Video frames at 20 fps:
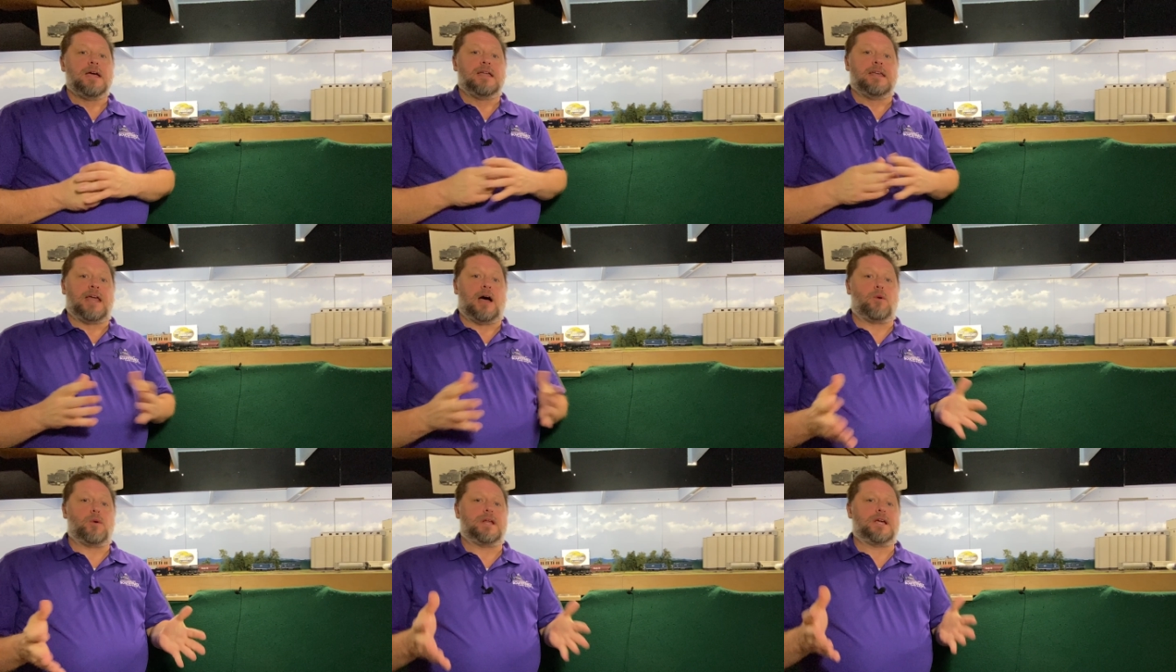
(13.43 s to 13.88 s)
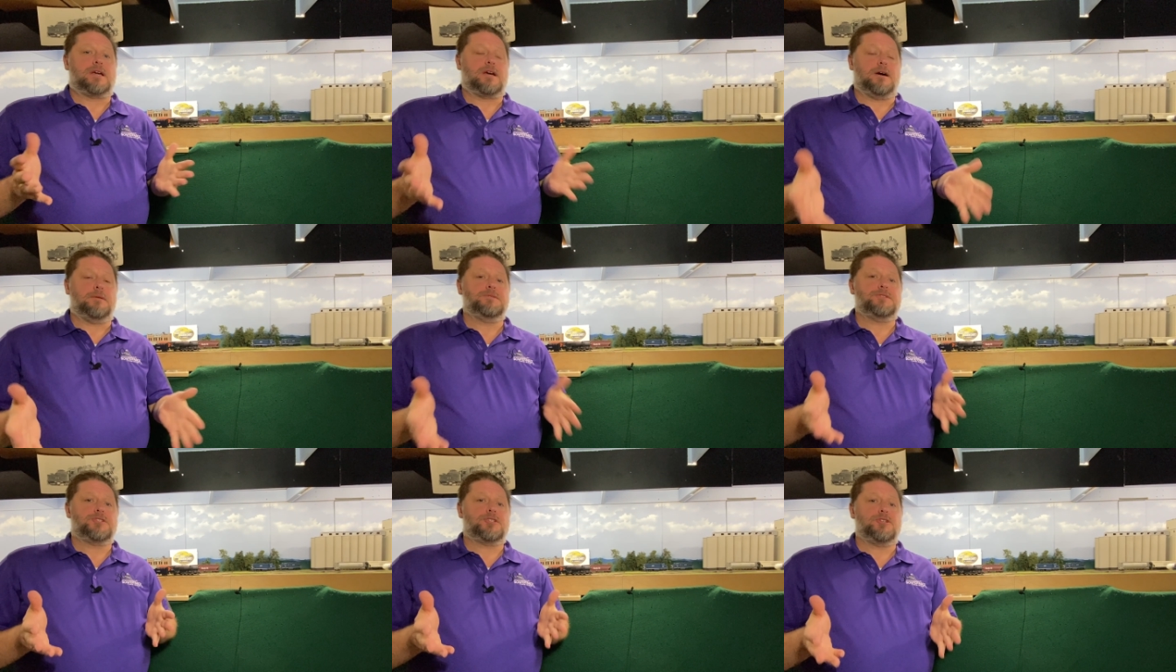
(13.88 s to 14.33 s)
Now when it
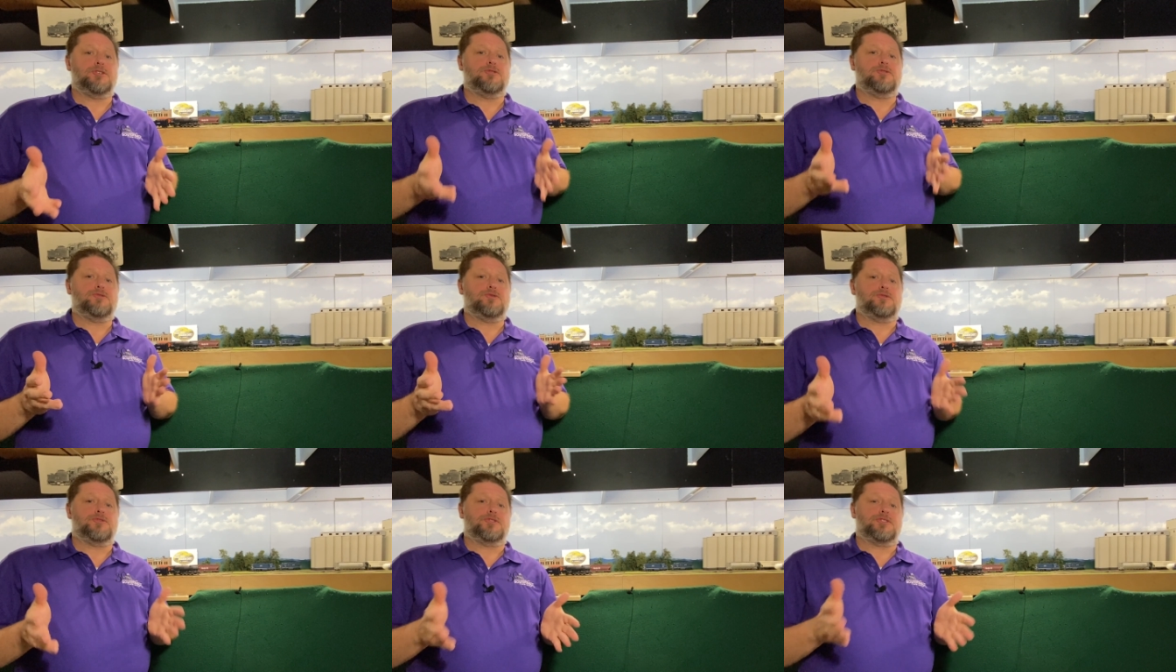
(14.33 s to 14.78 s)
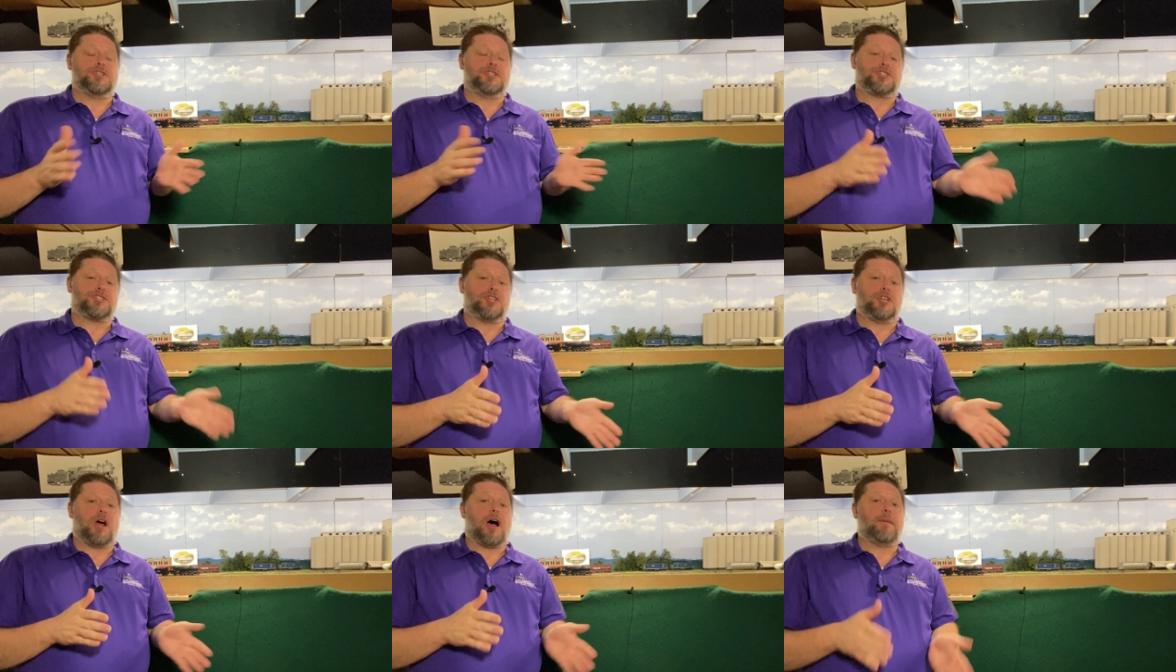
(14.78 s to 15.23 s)
comes to the
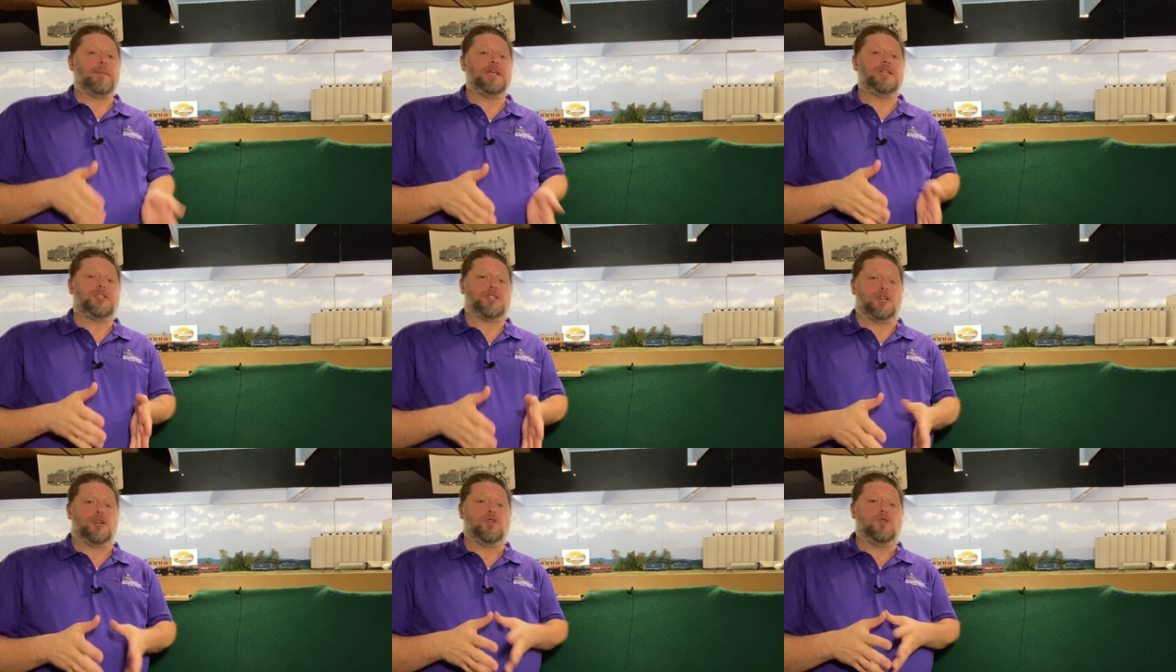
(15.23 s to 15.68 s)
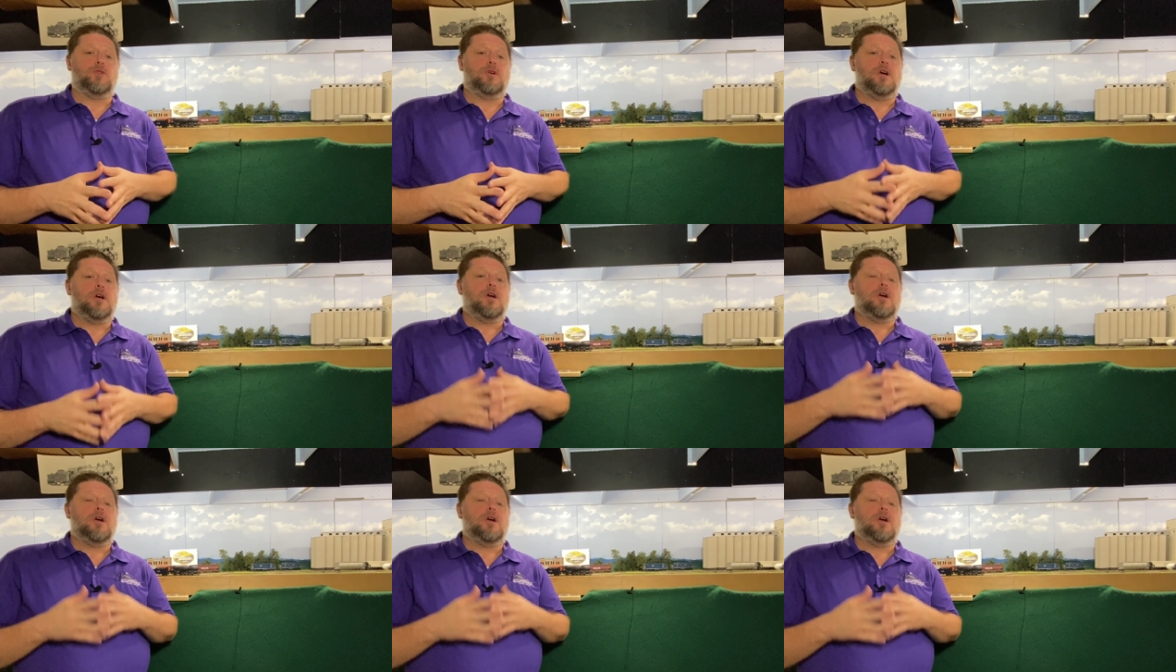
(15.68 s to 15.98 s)
Tsunami 2,